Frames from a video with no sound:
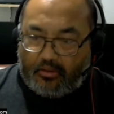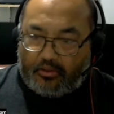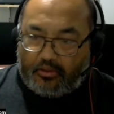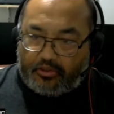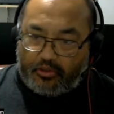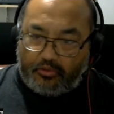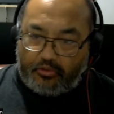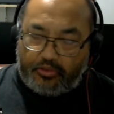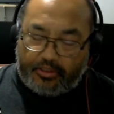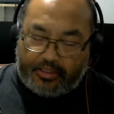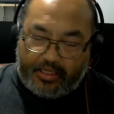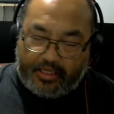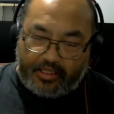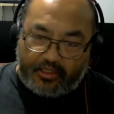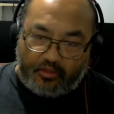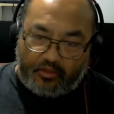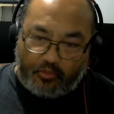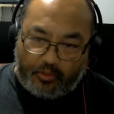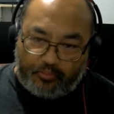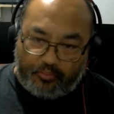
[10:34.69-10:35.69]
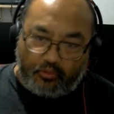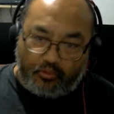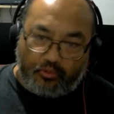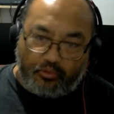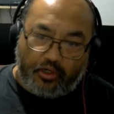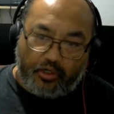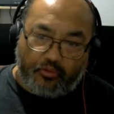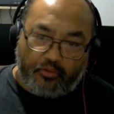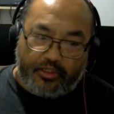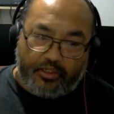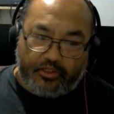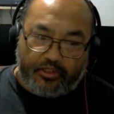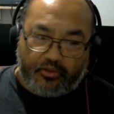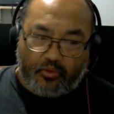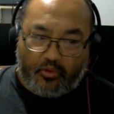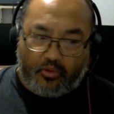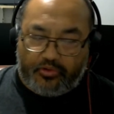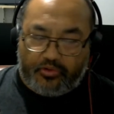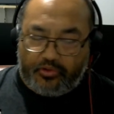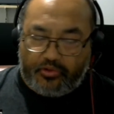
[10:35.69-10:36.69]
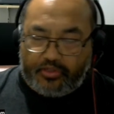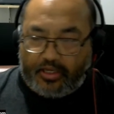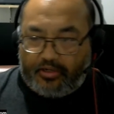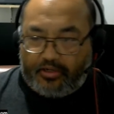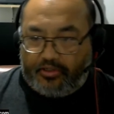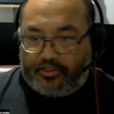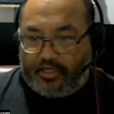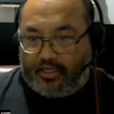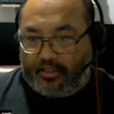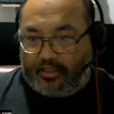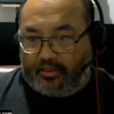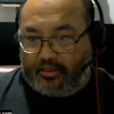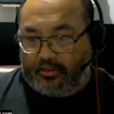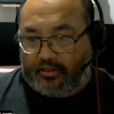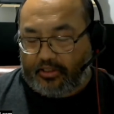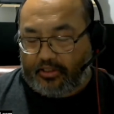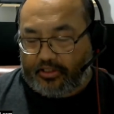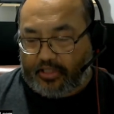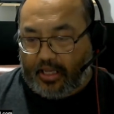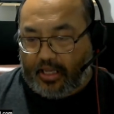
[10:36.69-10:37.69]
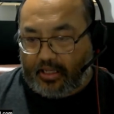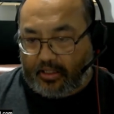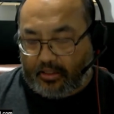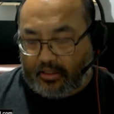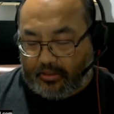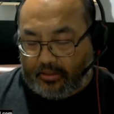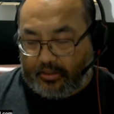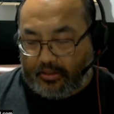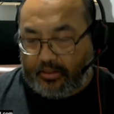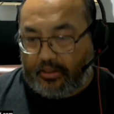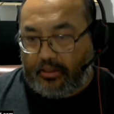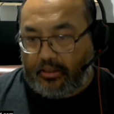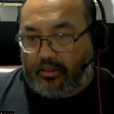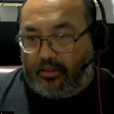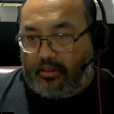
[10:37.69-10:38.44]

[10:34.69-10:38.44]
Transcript: So together we pooled our resources energetically, psychically,